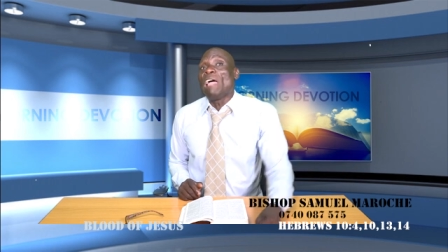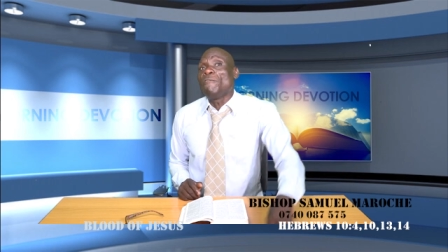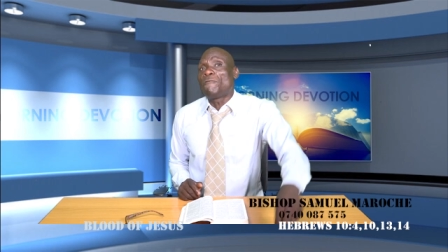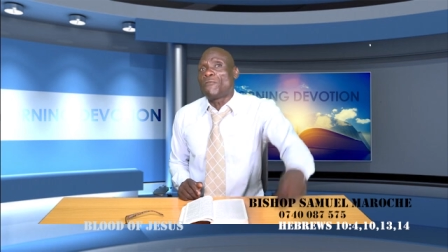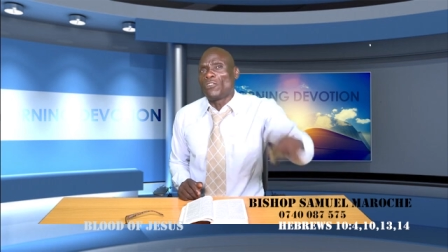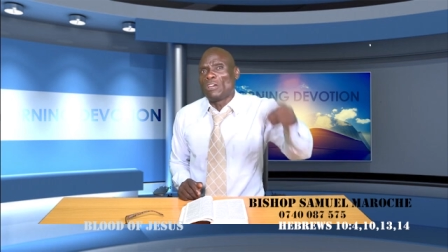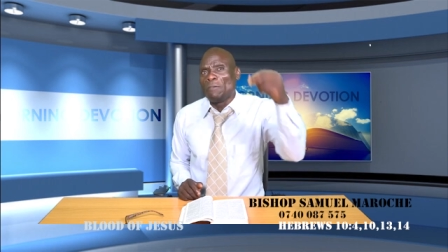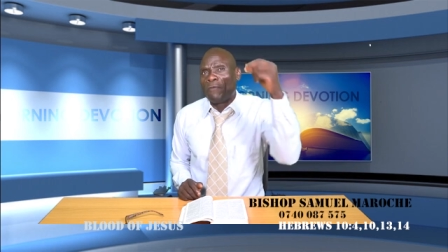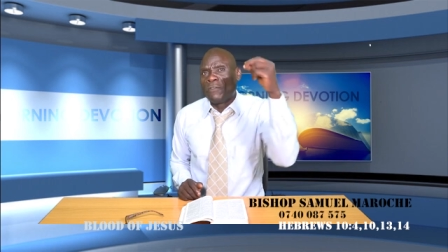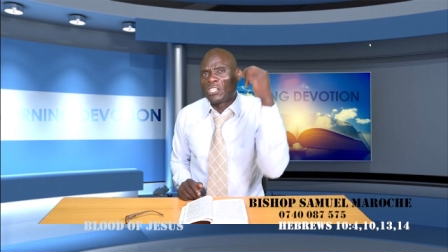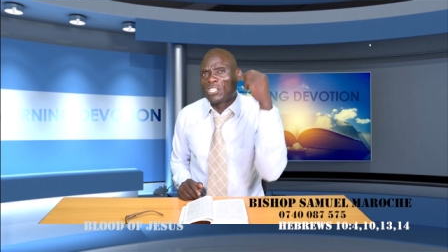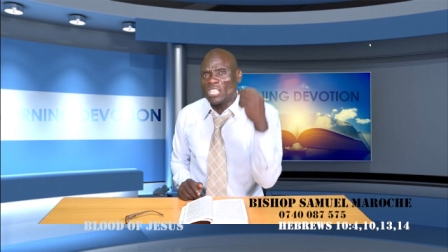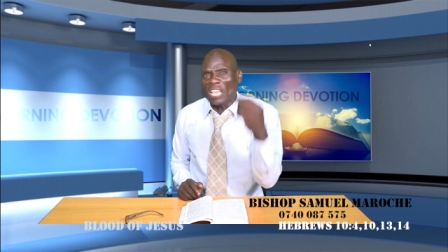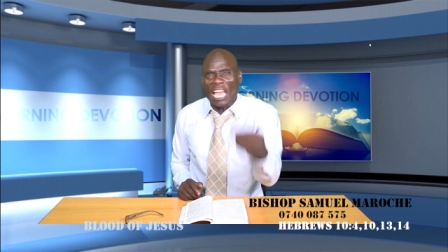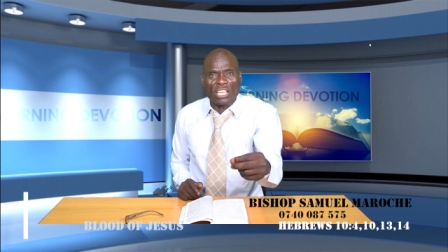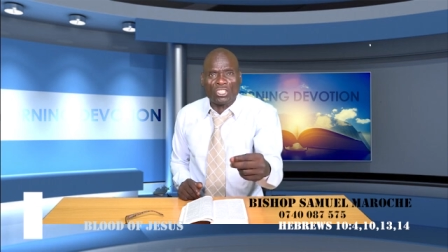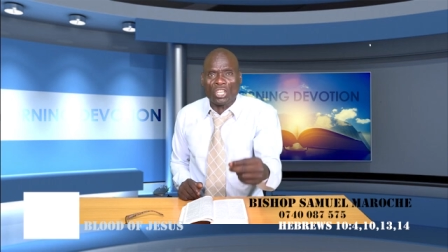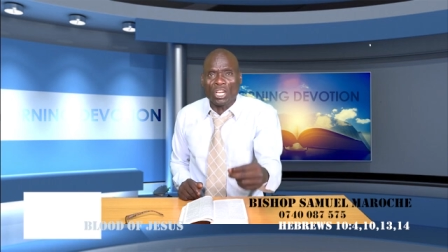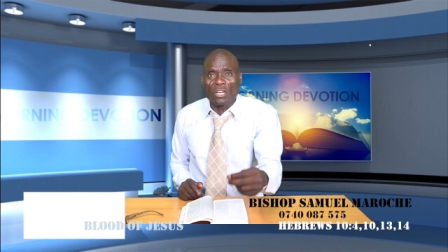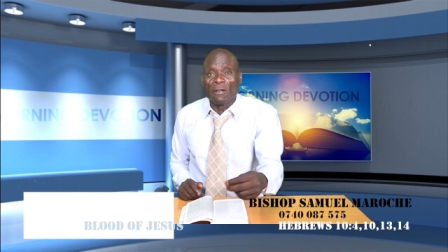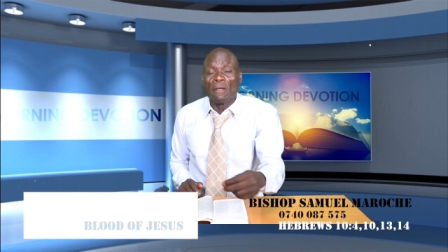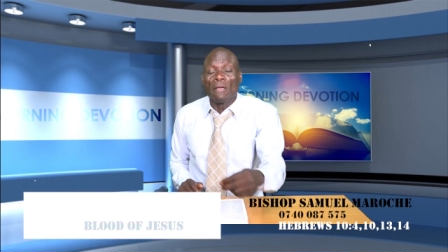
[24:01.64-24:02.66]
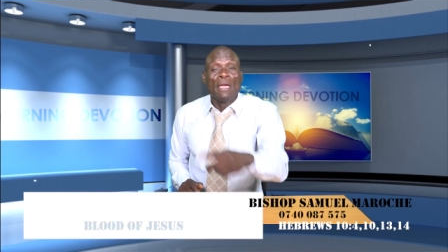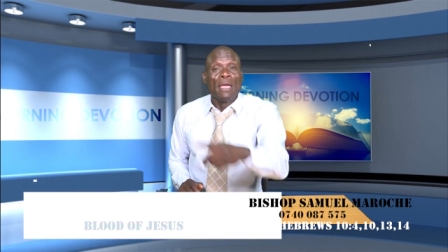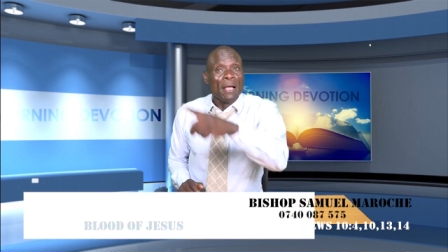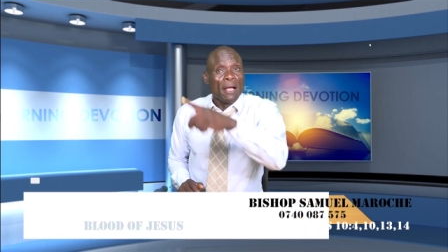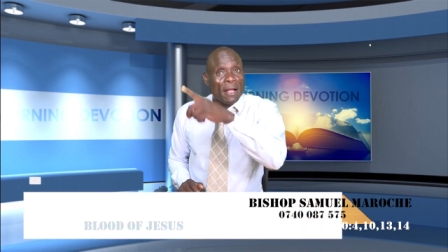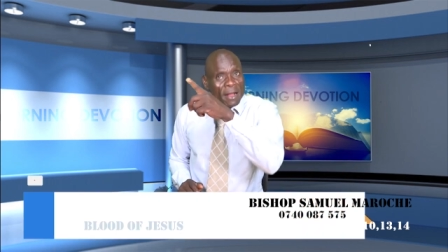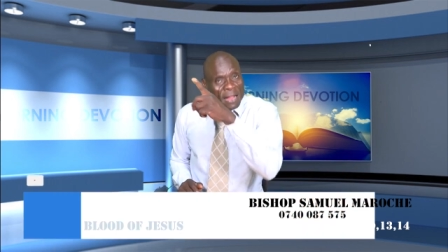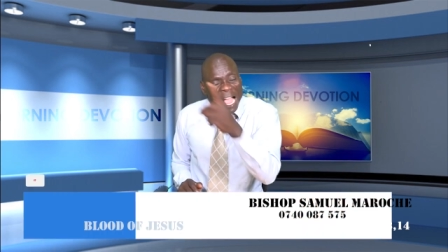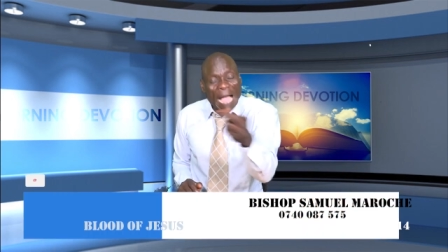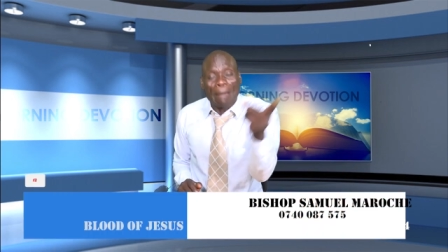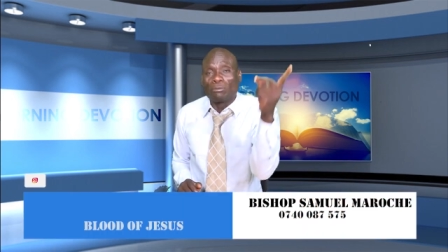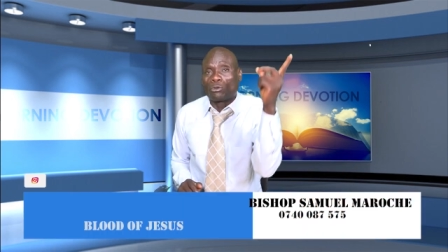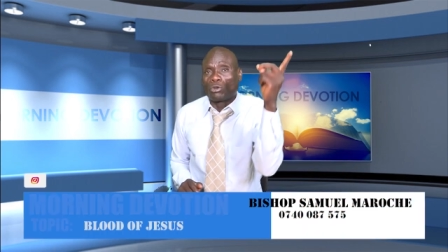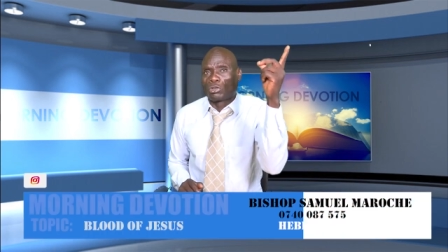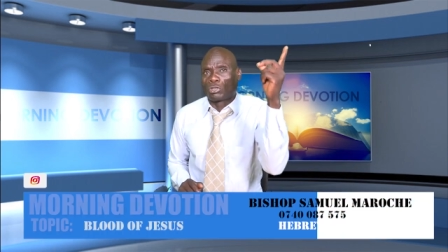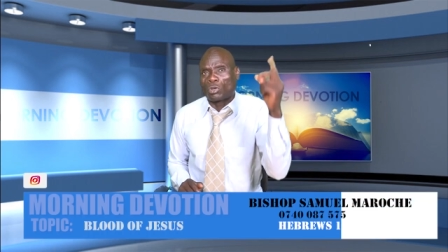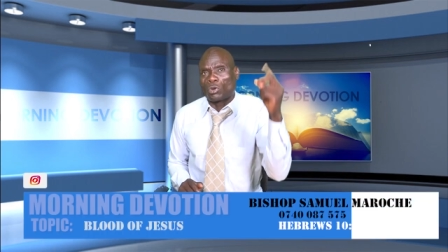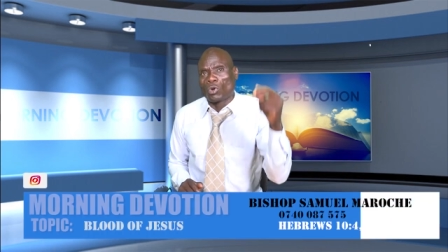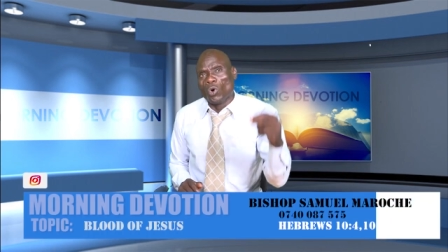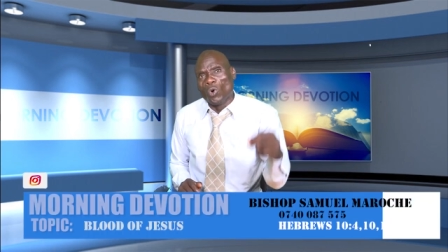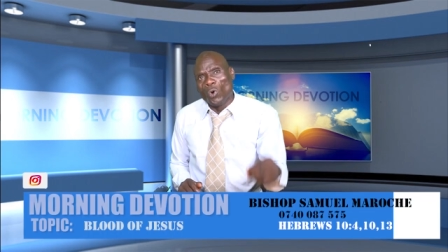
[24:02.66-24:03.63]
time for the visitation,
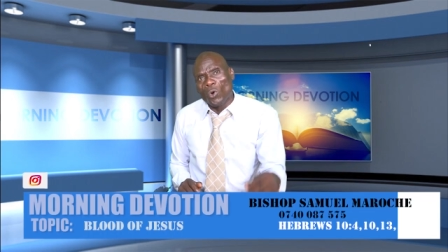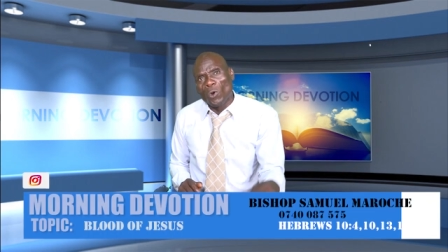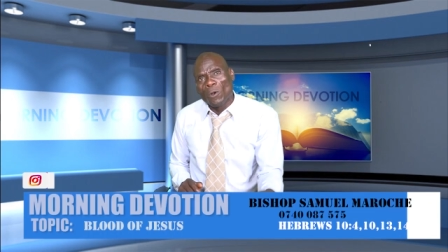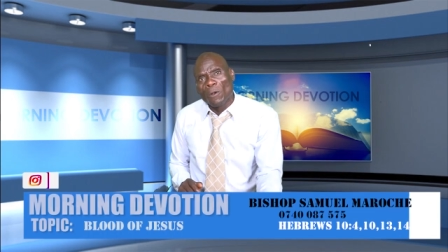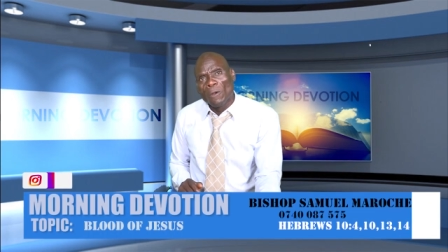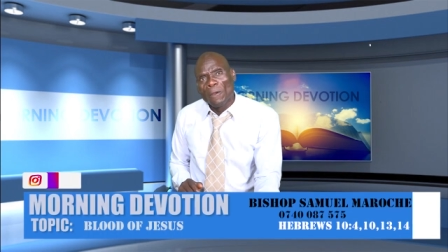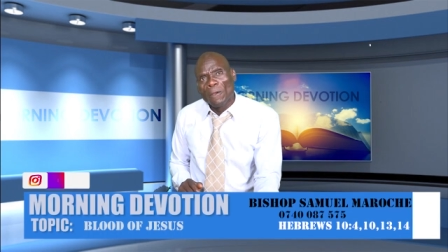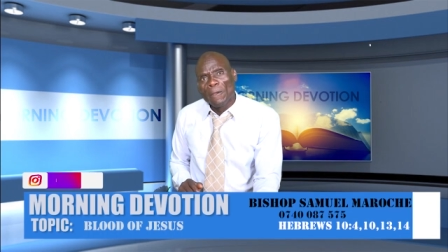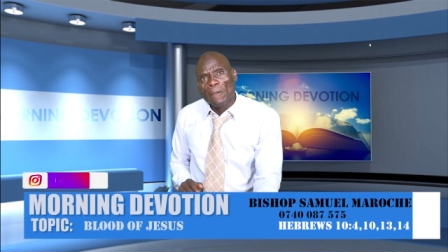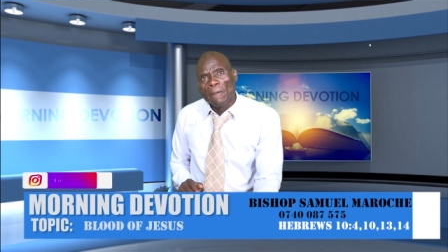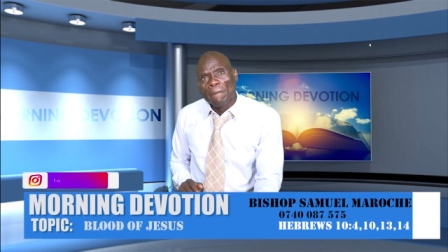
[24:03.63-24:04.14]
come to school.